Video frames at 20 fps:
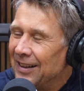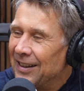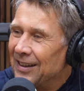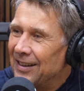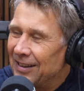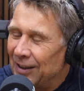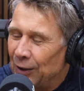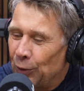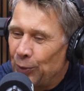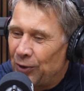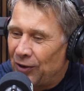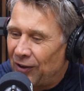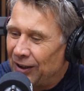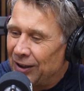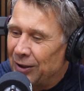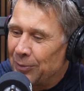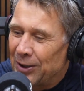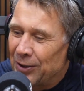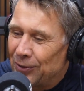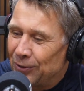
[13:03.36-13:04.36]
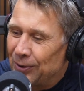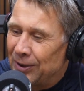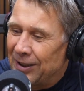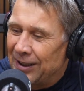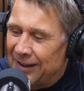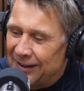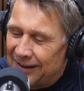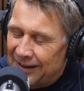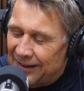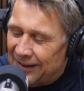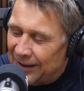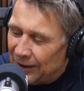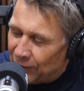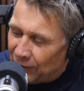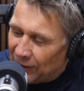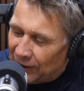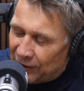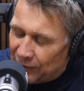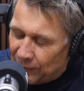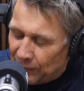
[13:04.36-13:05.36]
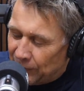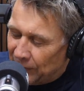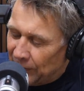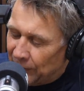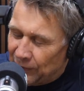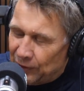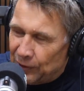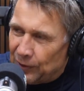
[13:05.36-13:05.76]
They always think about today, and there is a list with 50